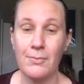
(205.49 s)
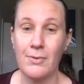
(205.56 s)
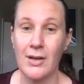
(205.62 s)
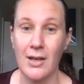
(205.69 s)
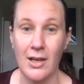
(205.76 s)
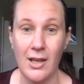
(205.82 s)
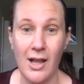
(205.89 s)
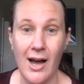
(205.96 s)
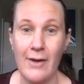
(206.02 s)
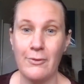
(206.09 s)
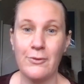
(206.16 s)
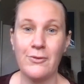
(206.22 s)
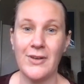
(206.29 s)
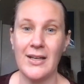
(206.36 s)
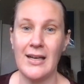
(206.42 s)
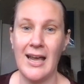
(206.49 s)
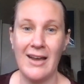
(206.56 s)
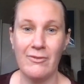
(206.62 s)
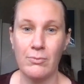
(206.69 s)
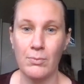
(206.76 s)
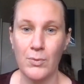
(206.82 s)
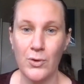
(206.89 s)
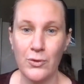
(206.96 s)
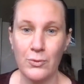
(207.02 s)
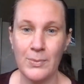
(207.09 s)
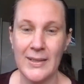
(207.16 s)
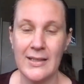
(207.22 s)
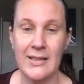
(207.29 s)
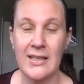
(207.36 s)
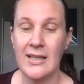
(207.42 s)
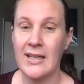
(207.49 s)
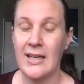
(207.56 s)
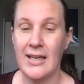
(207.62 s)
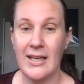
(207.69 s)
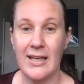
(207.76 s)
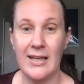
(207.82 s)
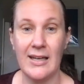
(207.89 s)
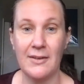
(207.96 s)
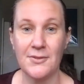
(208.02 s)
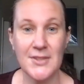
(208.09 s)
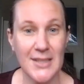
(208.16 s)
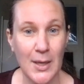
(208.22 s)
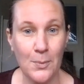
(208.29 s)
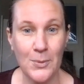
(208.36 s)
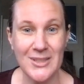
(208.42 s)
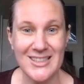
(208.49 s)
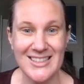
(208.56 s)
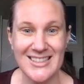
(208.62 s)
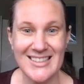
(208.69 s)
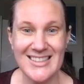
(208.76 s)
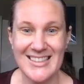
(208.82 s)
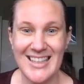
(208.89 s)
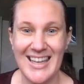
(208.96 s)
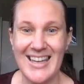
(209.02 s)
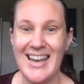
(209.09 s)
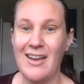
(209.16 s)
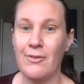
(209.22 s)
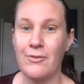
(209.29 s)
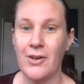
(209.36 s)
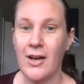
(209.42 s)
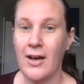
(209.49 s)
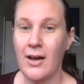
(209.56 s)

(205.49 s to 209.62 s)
life and have movement and have sandwiches and have